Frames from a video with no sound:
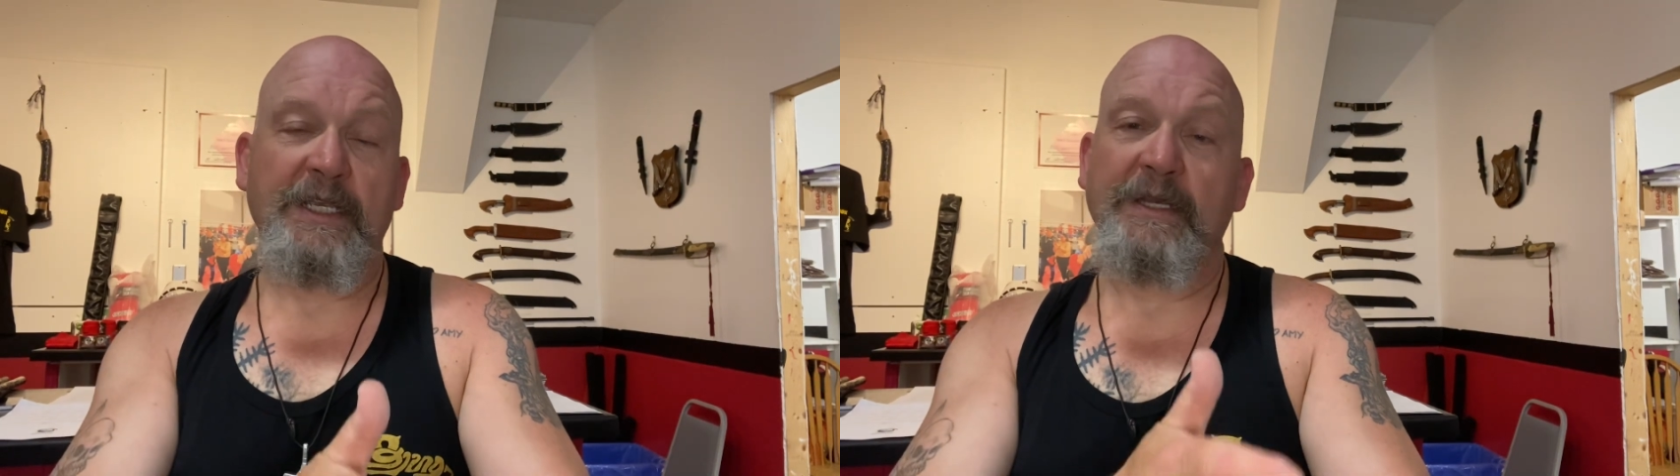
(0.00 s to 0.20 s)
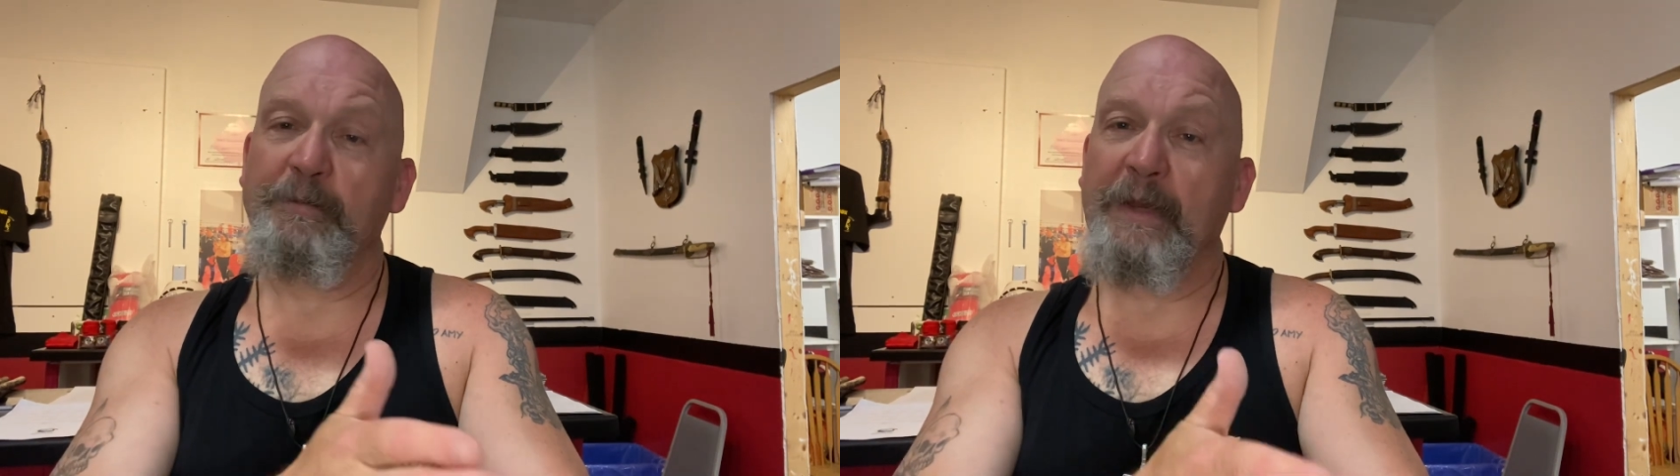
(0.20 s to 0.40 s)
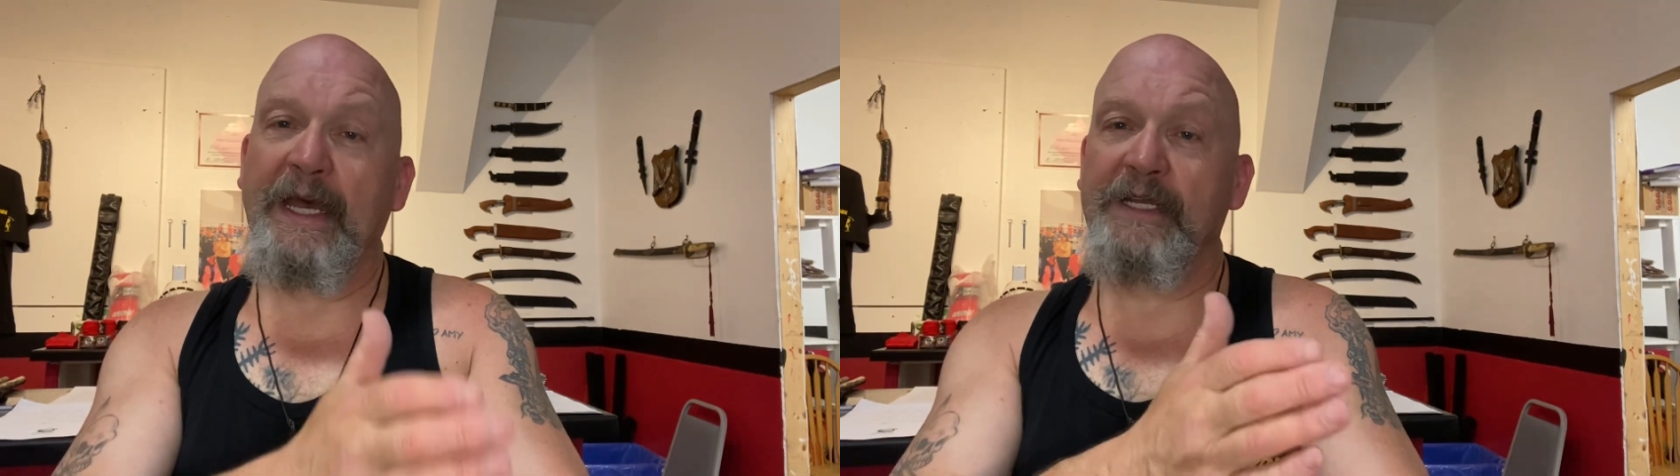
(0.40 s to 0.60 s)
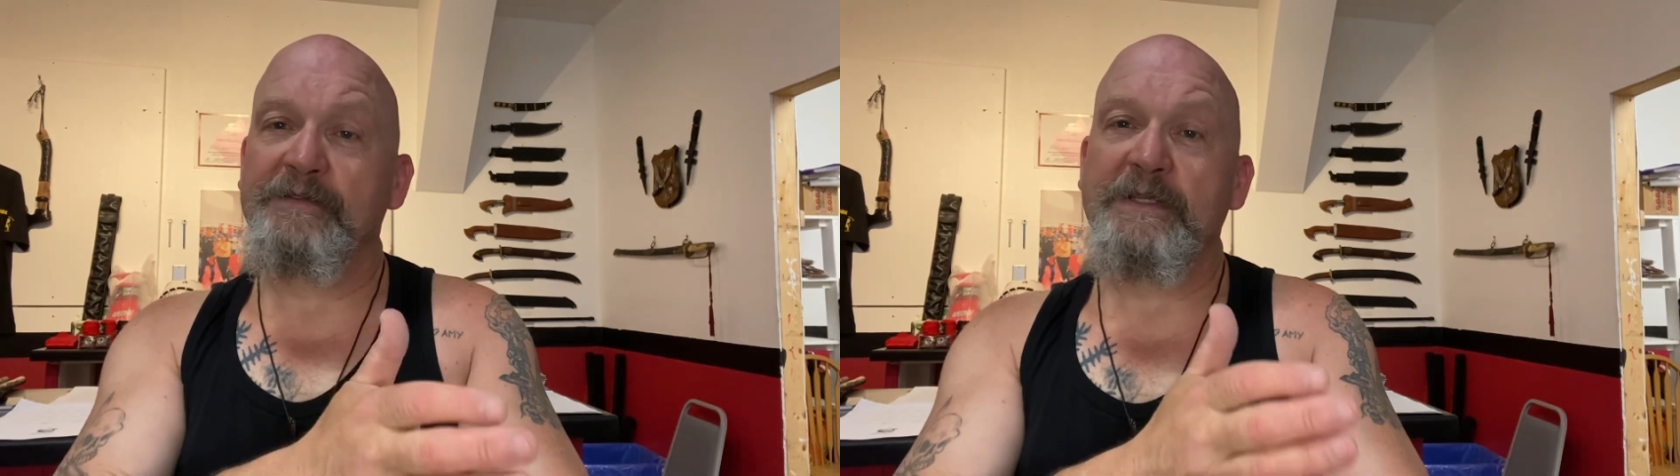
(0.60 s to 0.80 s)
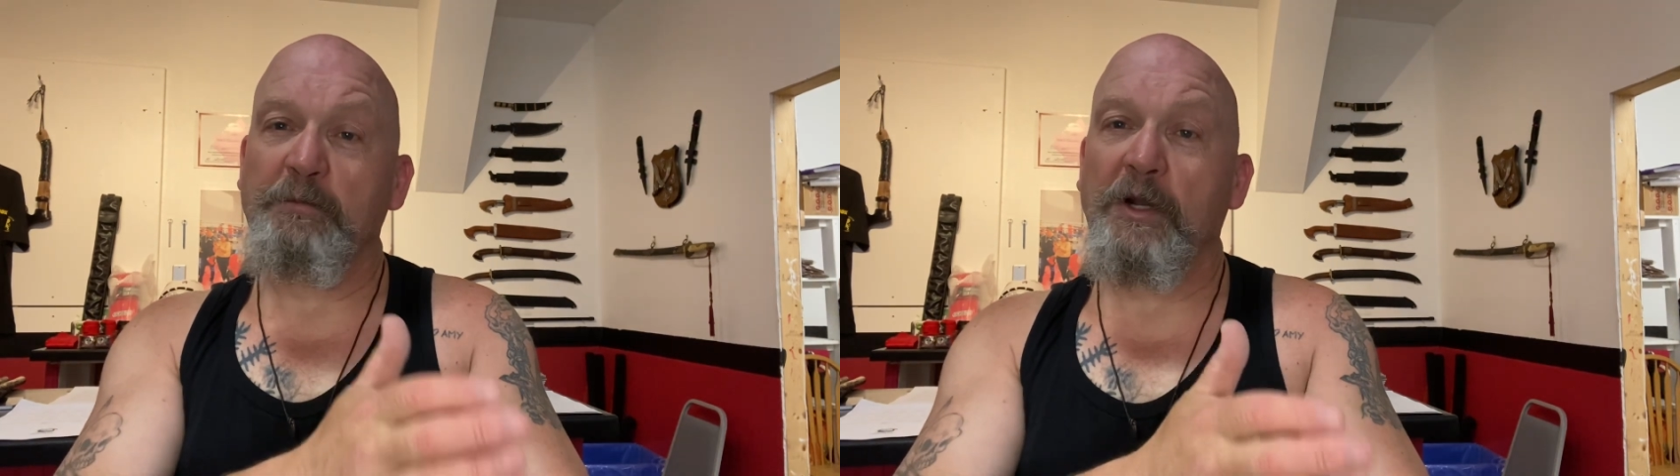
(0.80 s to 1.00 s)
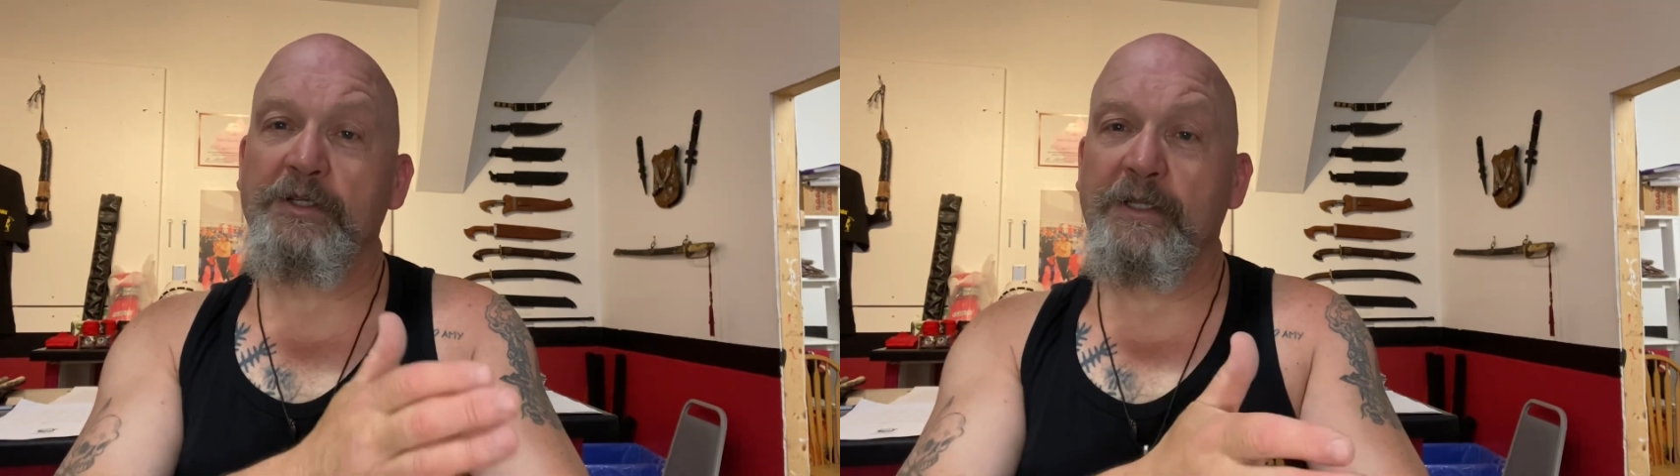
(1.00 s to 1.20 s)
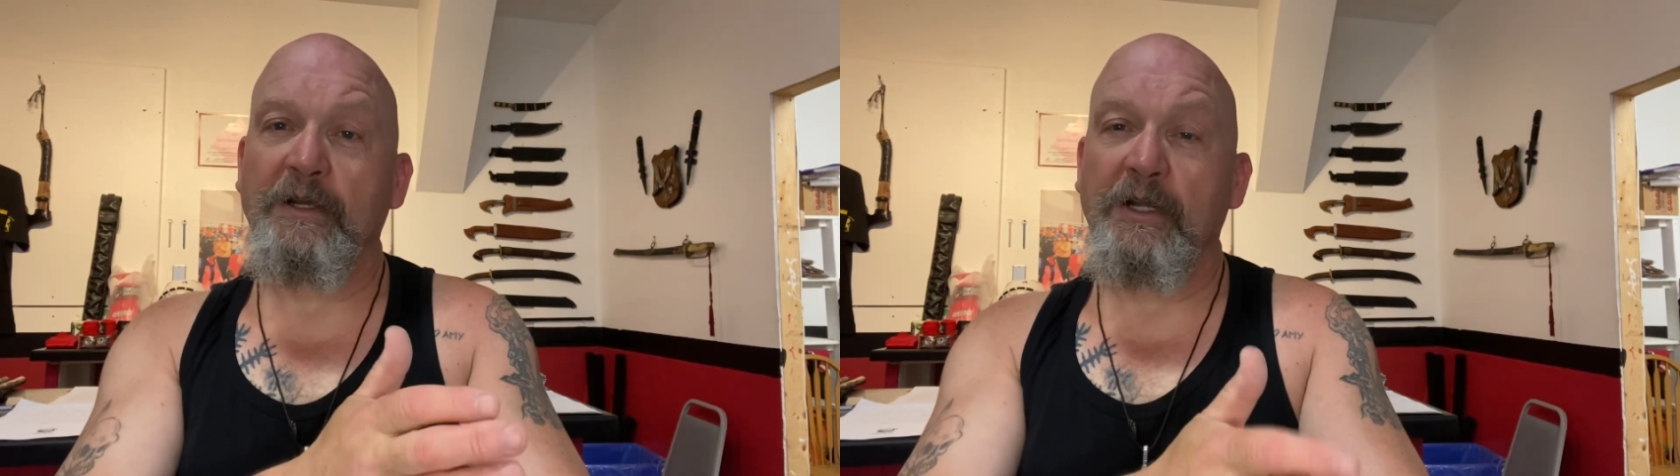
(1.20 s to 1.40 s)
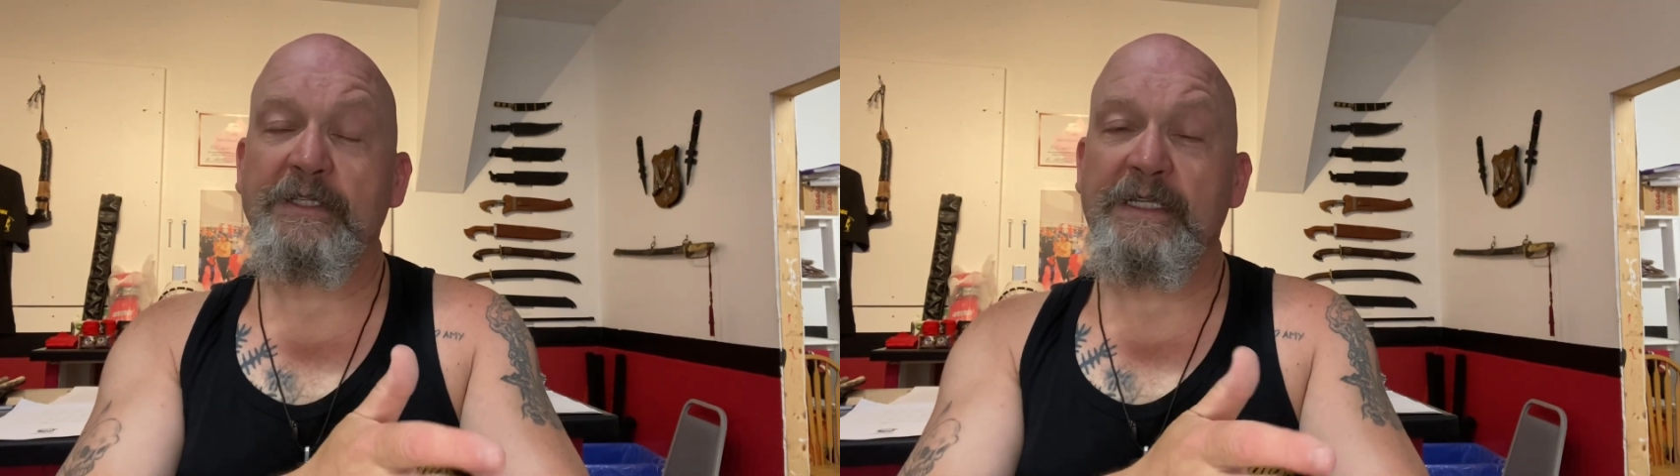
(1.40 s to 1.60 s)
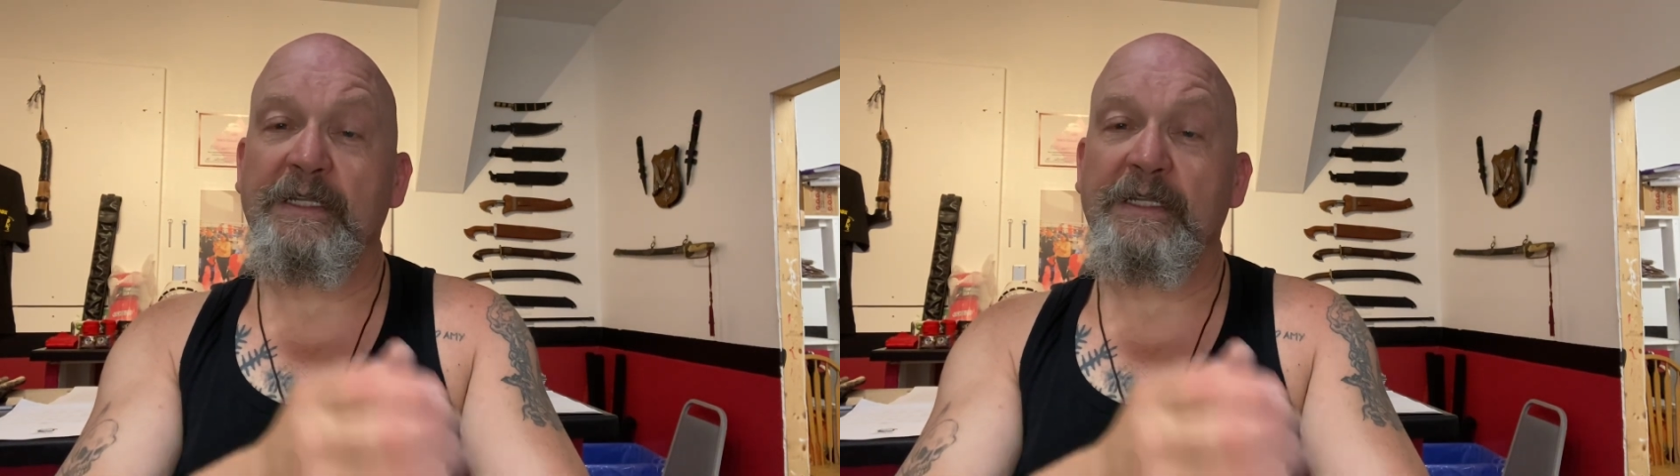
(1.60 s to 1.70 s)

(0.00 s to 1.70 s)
combatives and martial arts,